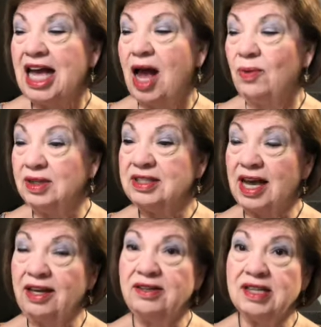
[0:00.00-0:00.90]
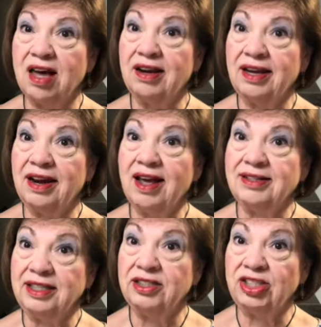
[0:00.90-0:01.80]
I will tell you, Donna and I
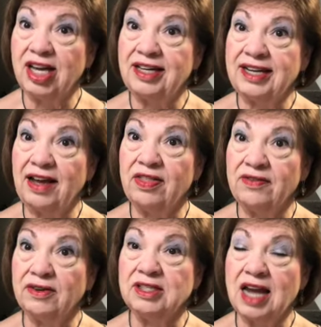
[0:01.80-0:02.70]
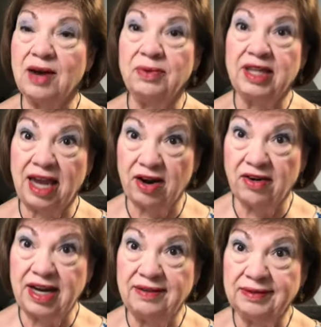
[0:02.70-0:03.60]
did shut it down the first night with
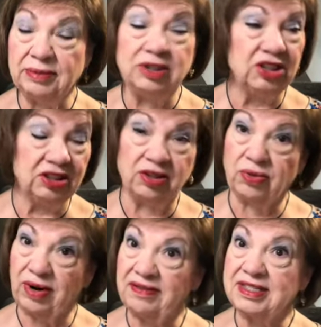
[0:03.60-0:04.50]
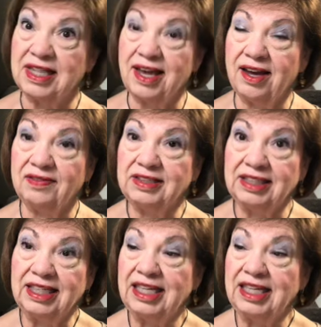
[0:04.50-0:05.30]
Gary. It was just the three of us left.